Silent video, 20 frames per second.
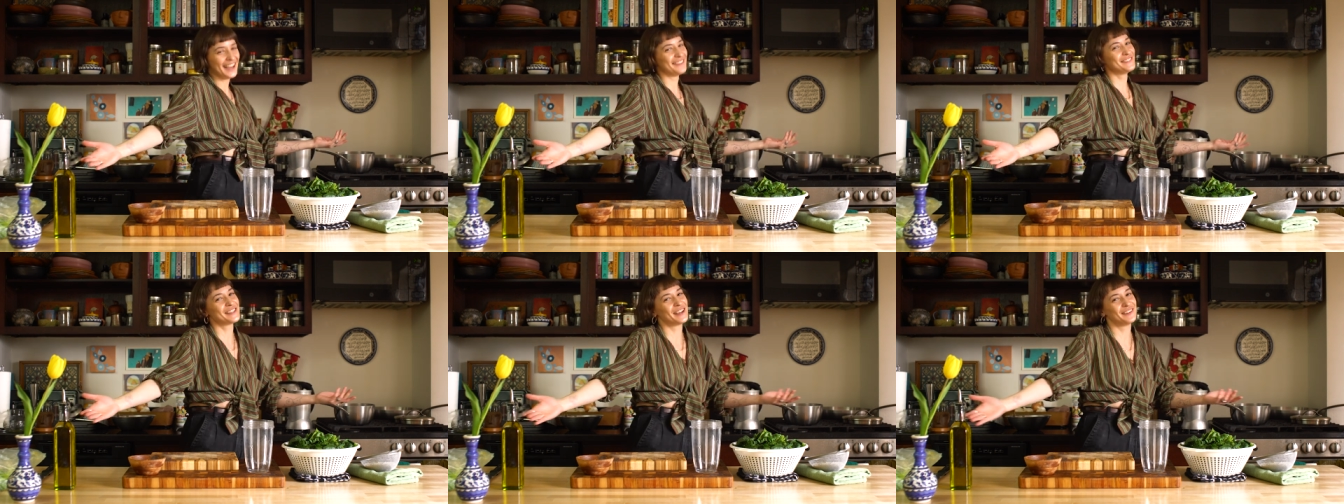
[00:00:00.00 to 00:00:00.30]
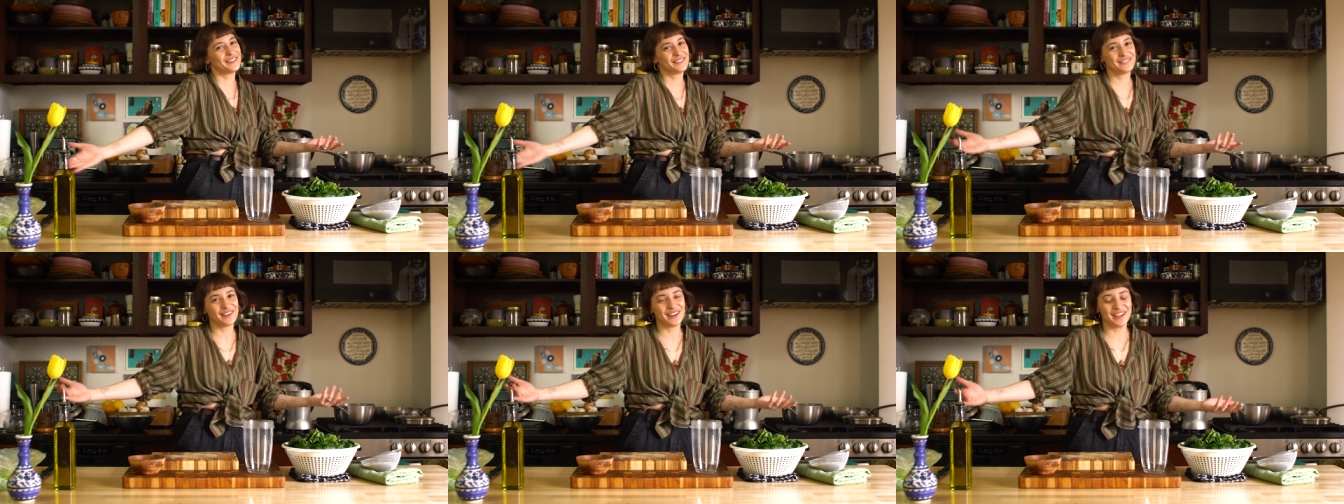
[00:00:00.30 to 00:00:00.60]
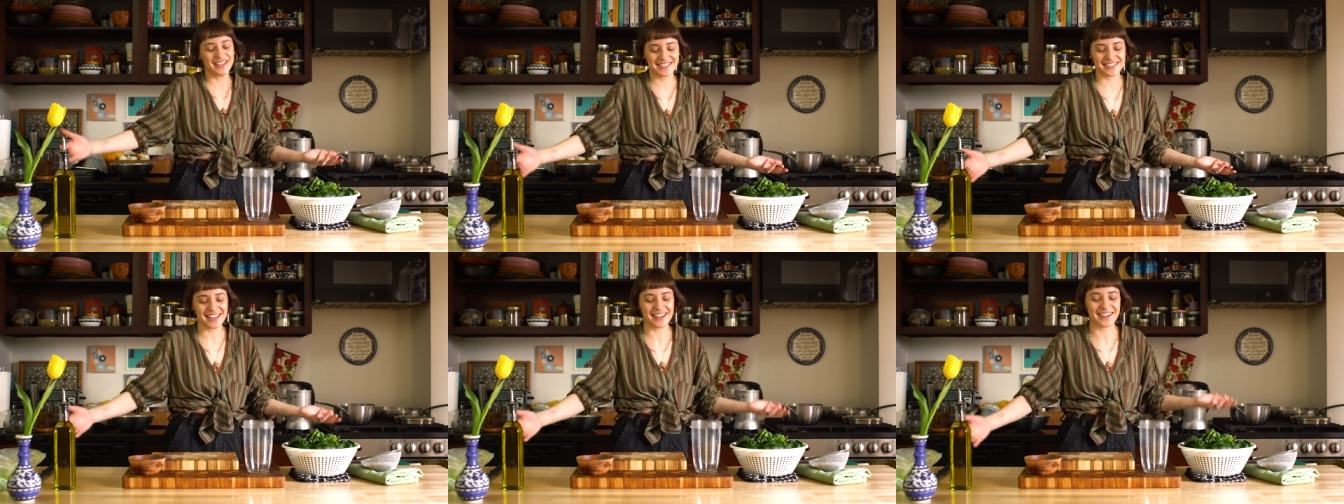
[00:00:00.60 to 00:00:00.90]
I'm sounding
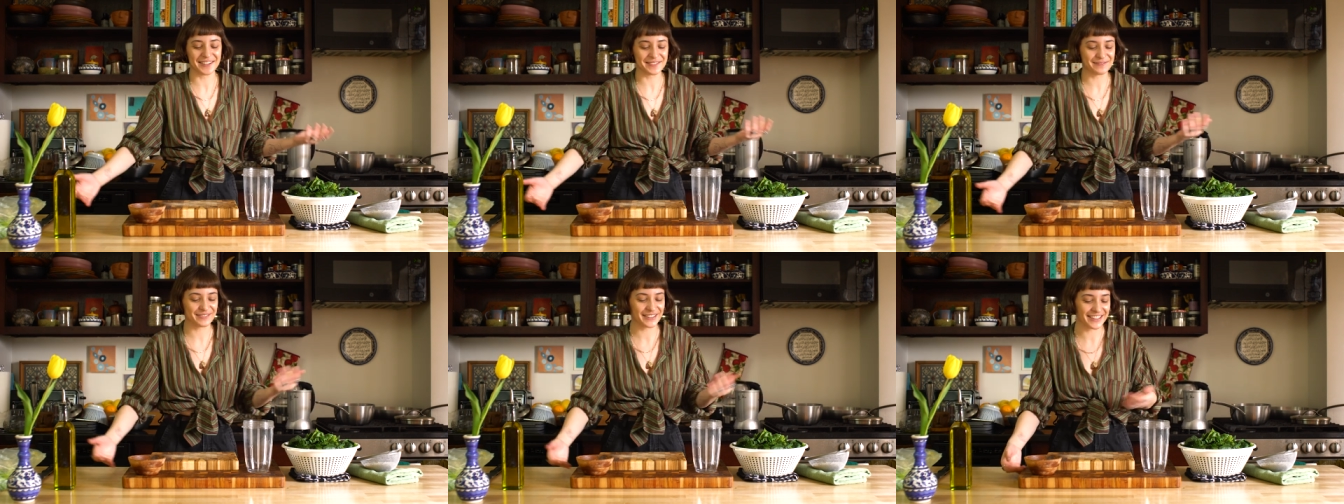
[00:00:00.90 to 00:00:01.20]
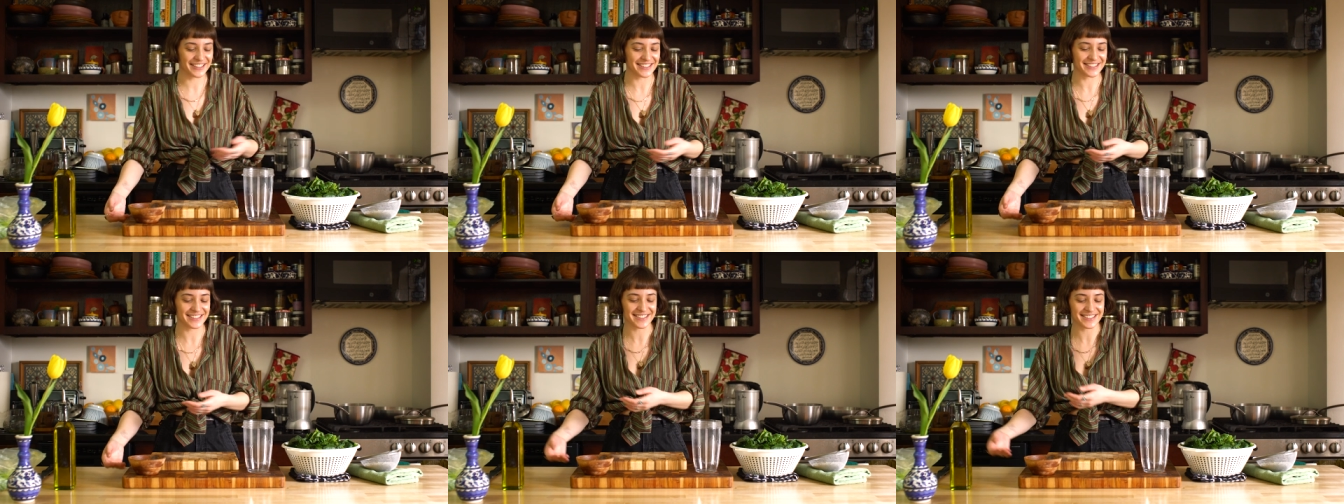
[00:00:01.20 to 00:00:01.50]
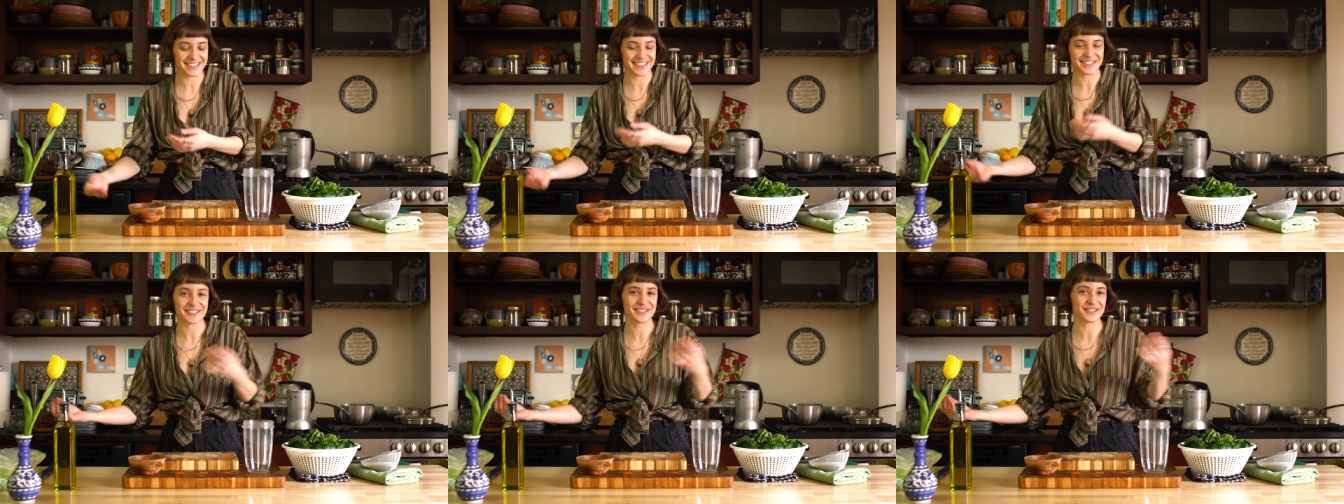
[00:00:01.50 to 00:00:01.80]
very excited
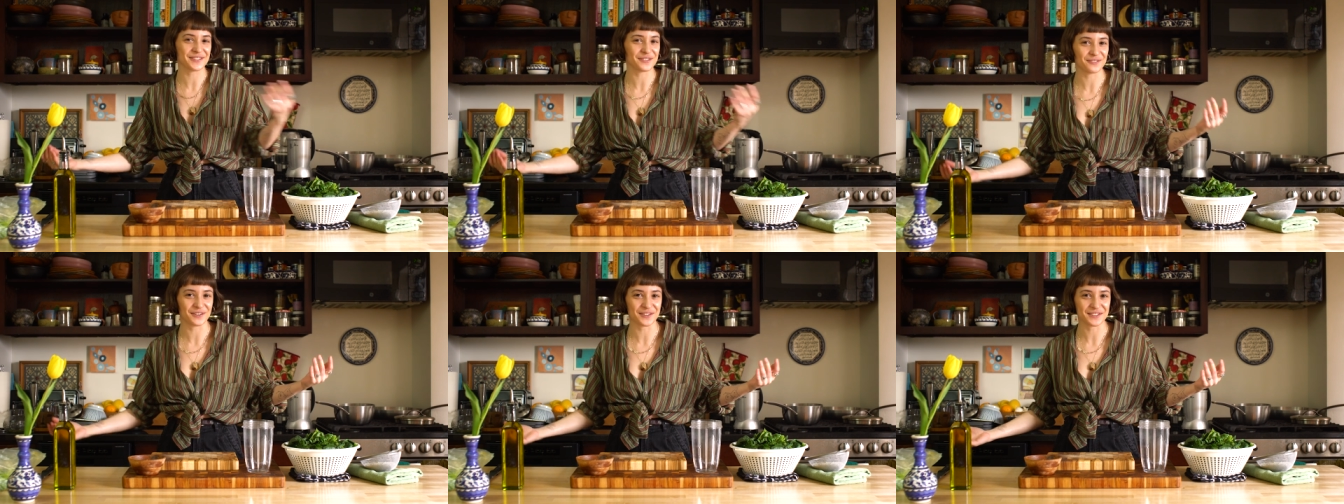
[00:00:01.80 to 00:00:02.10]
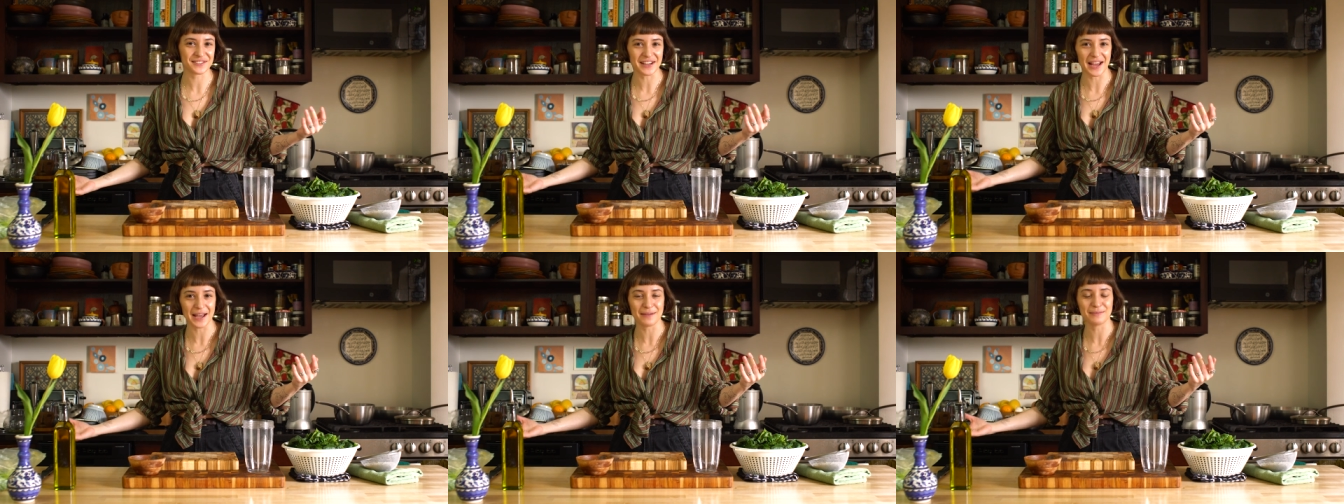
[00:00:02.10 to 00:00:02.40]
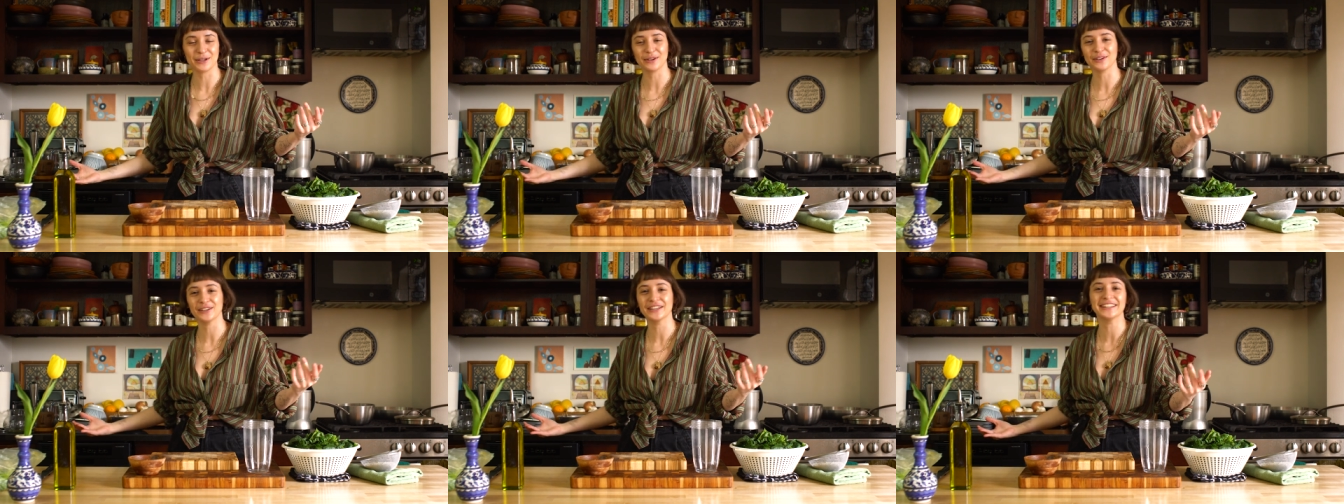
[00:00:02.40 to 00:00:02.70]
because this is the first
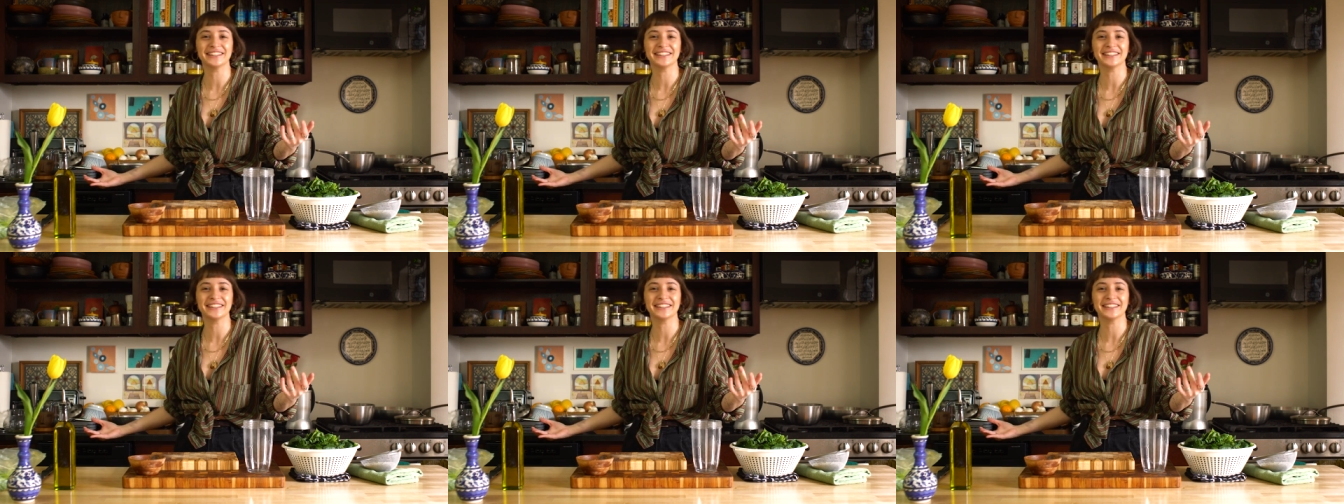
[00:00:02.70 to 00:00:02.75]
time you're